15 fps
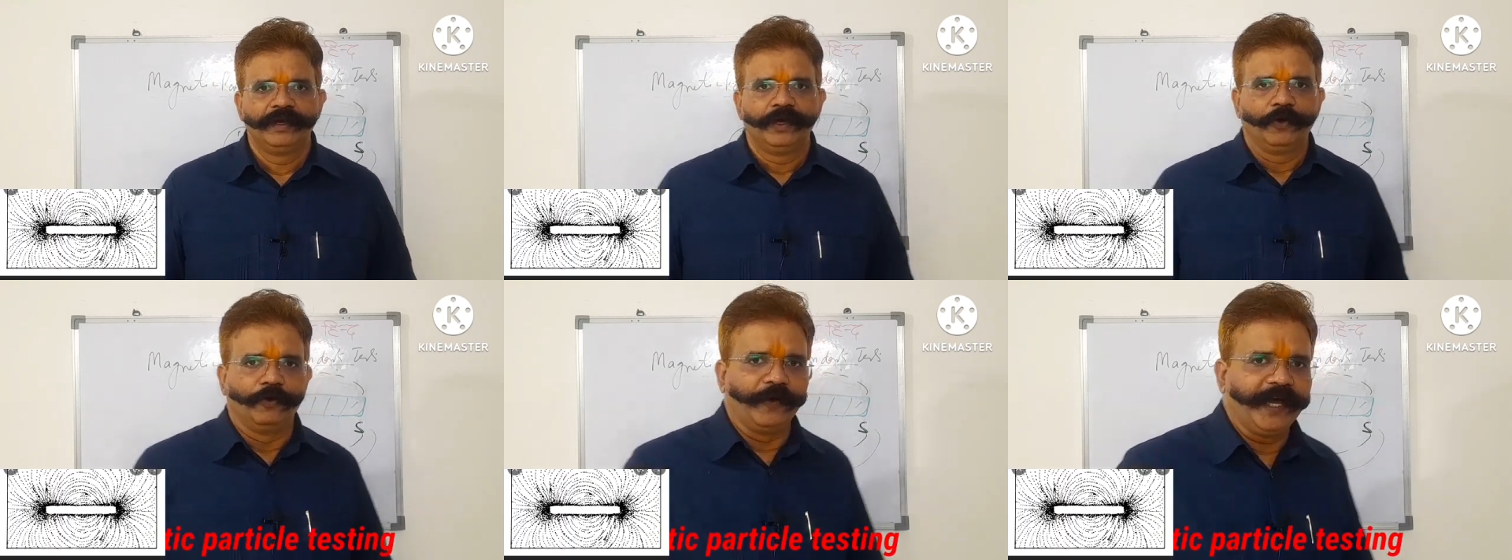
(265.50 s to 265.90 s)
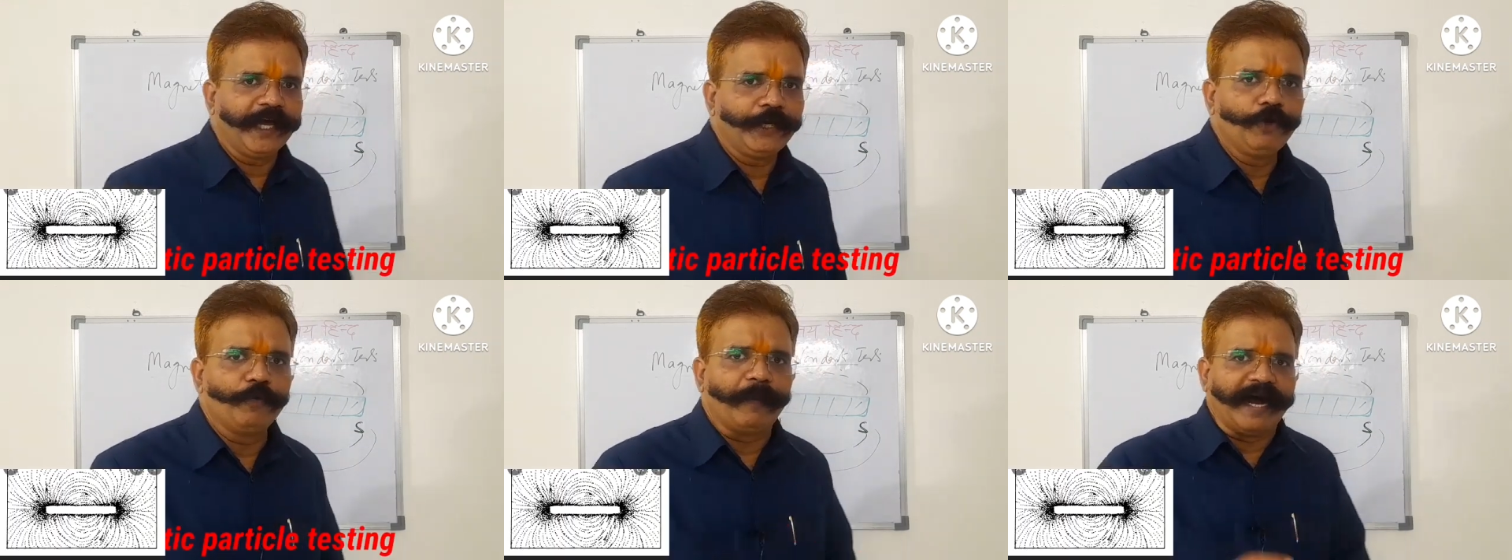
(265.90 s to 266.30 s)
where
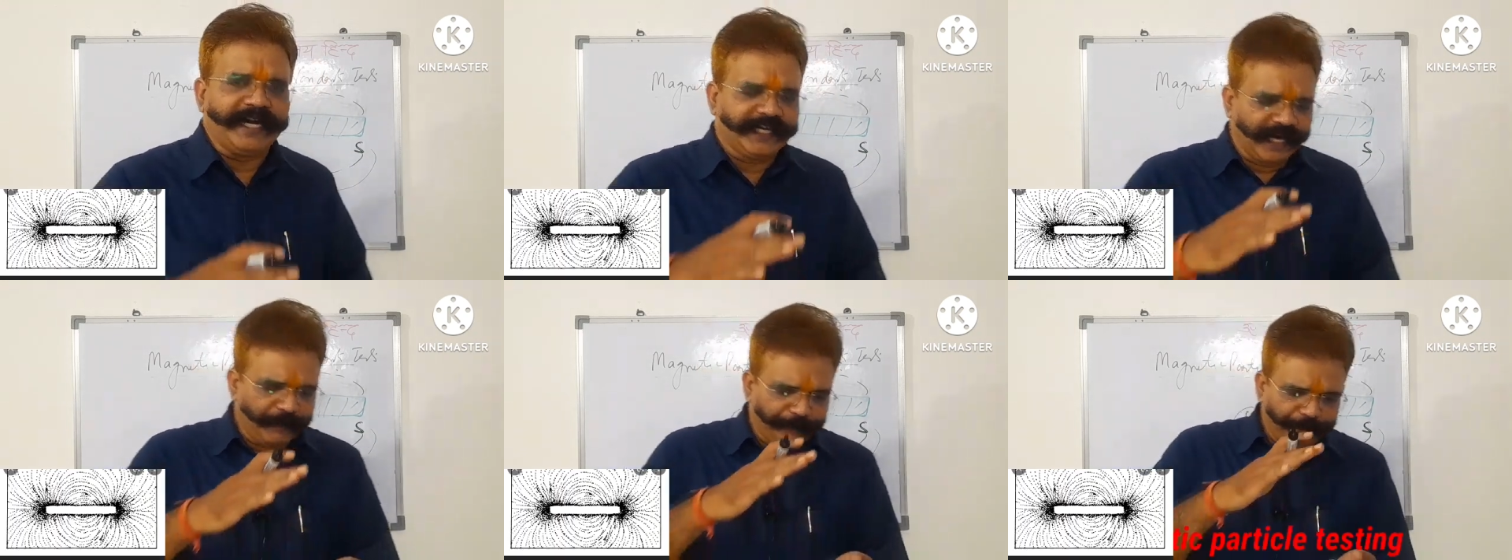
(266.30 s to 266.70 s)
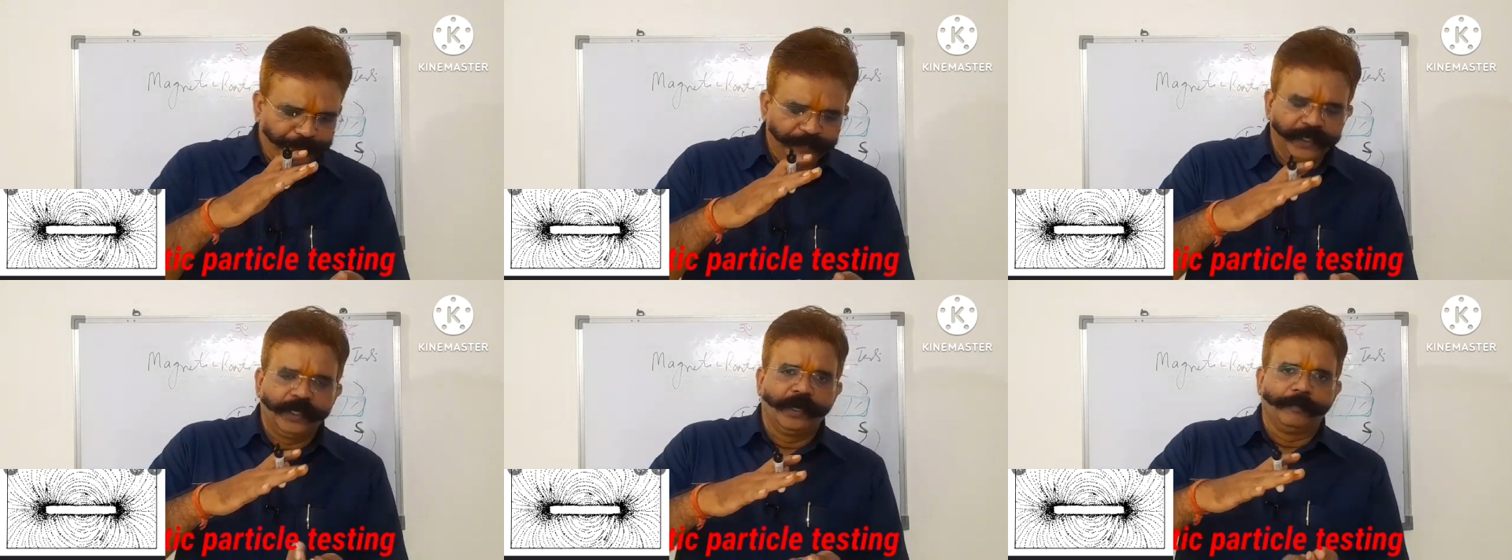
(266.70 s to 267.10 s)
you might have
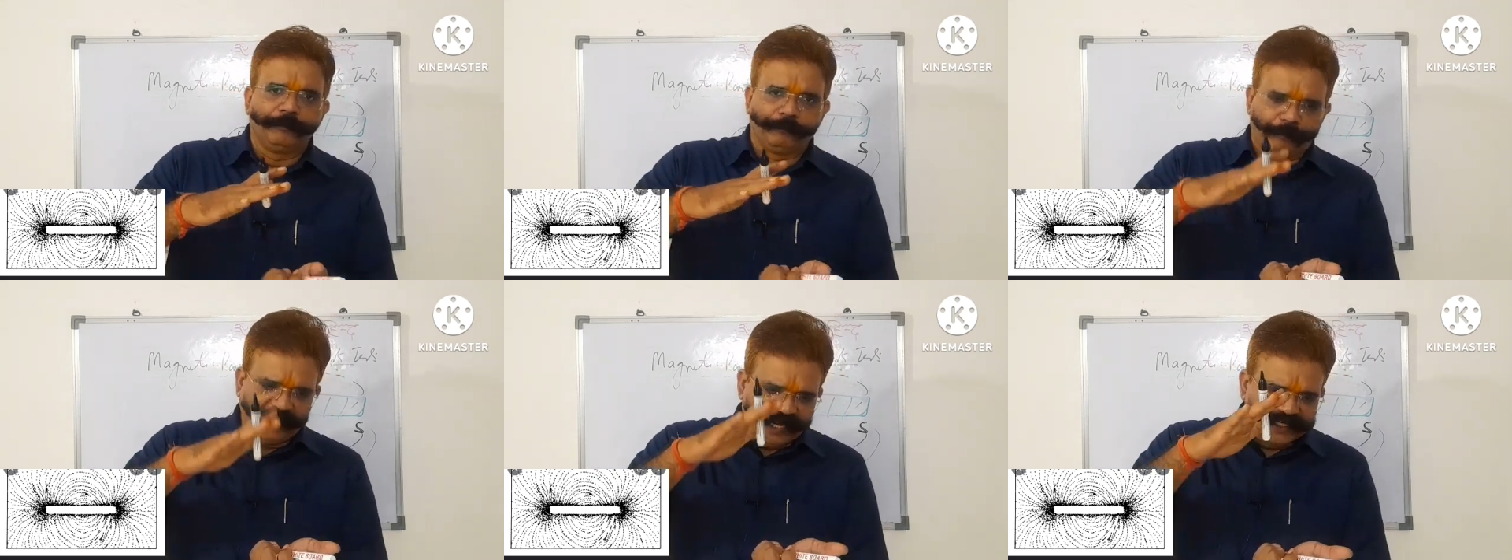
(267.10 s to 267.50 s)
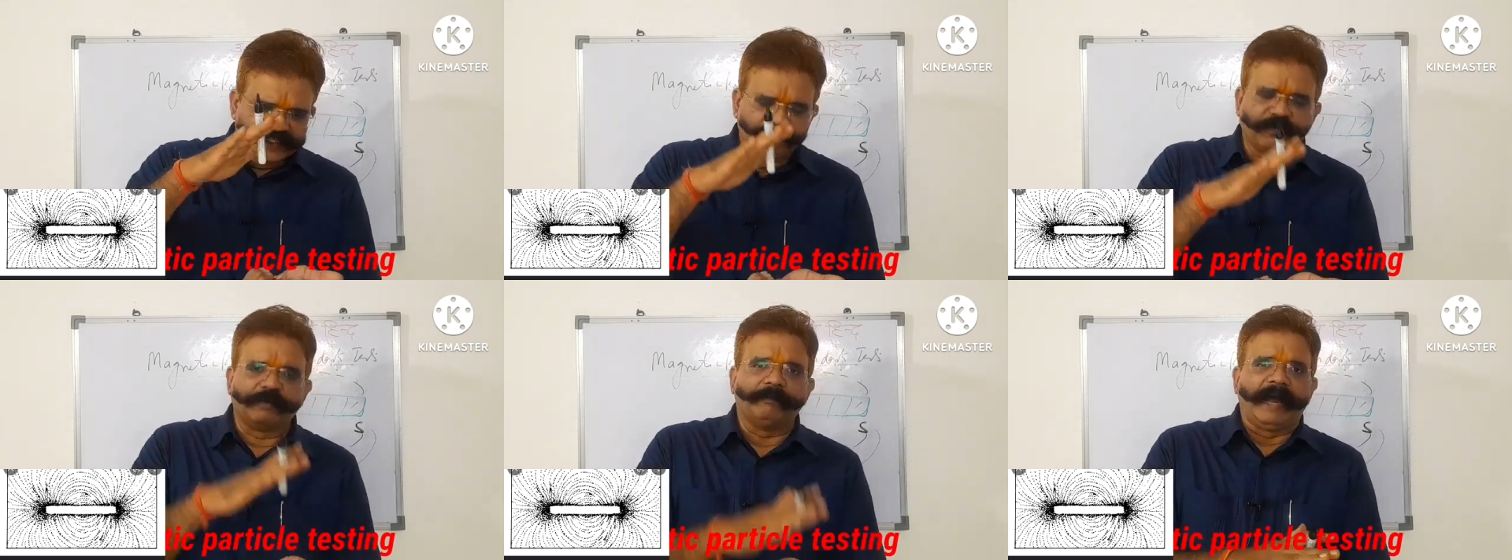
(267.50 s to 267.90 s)
placed
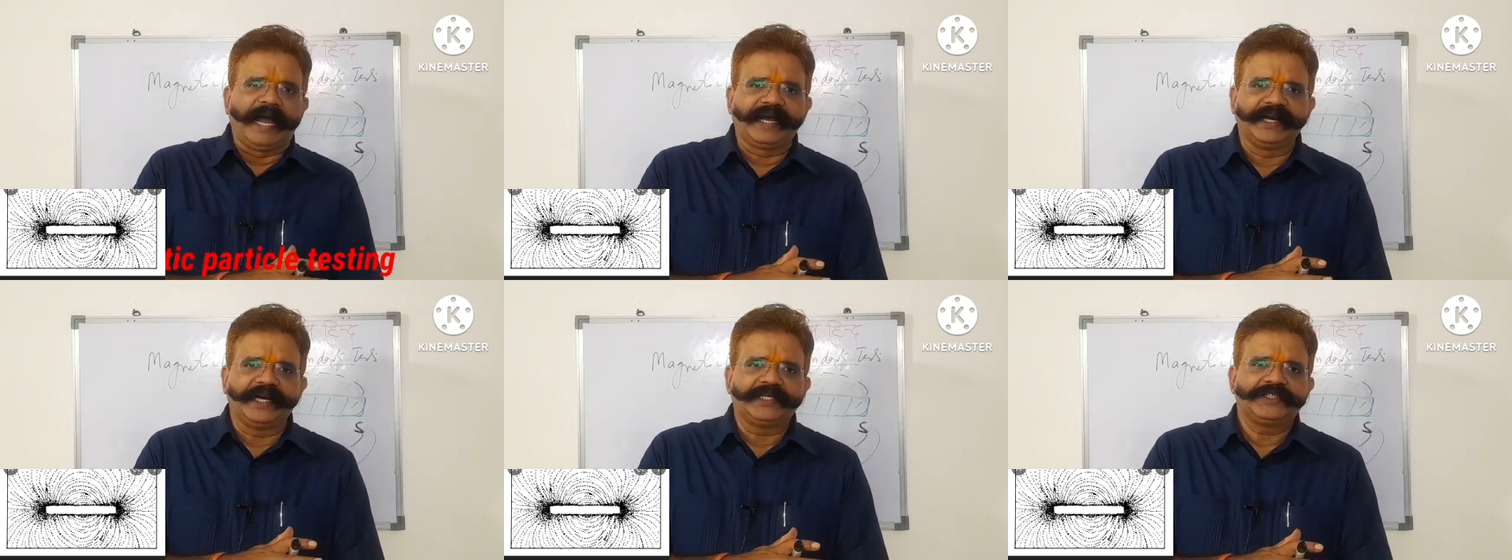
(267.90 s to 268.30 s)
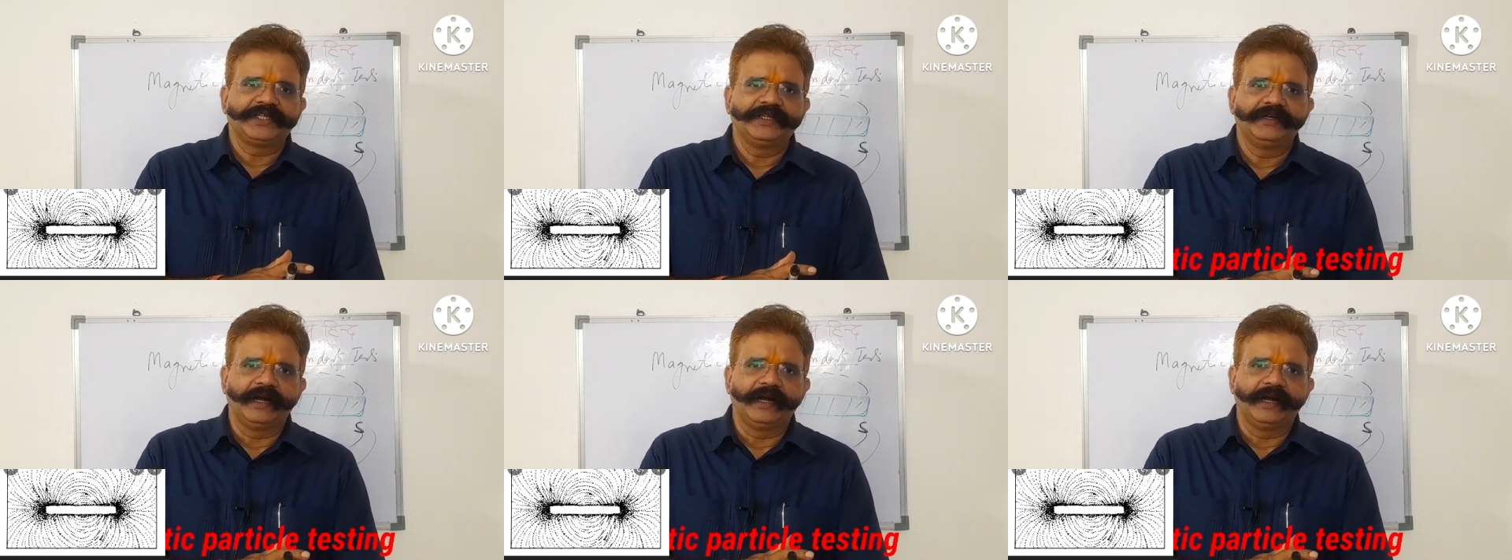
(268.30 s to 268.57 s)
one magnet